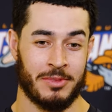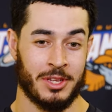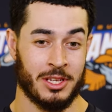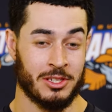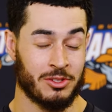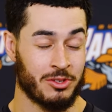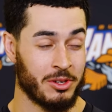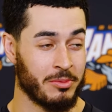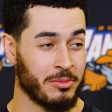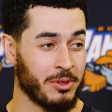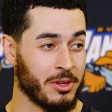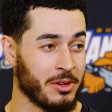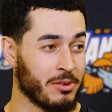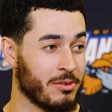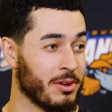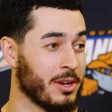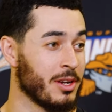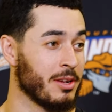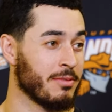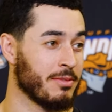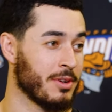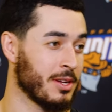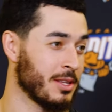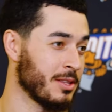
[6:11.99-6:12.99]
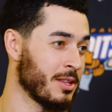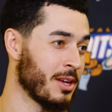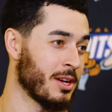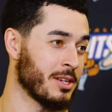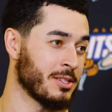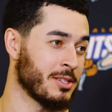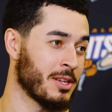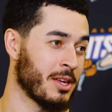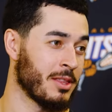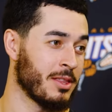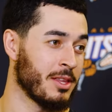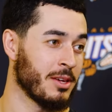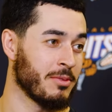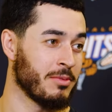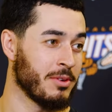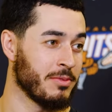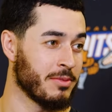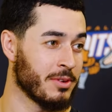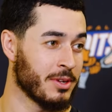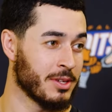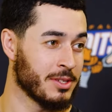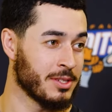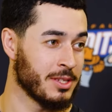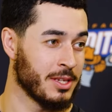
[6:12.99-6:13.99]
extremely creative, as I think
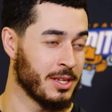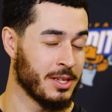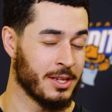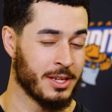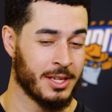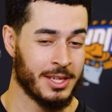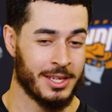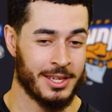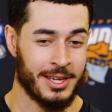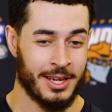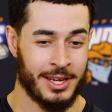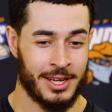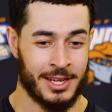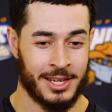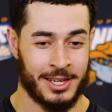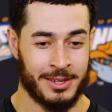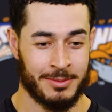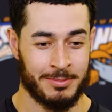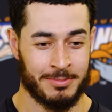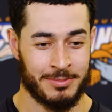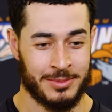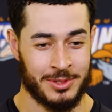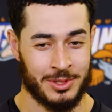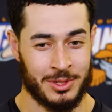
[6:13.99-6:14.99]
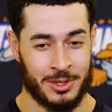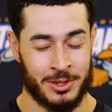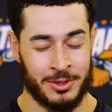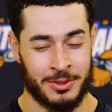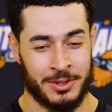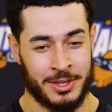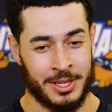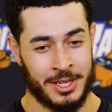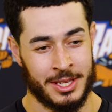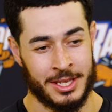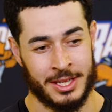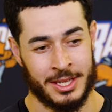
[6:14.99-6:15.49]
we've all seen. So,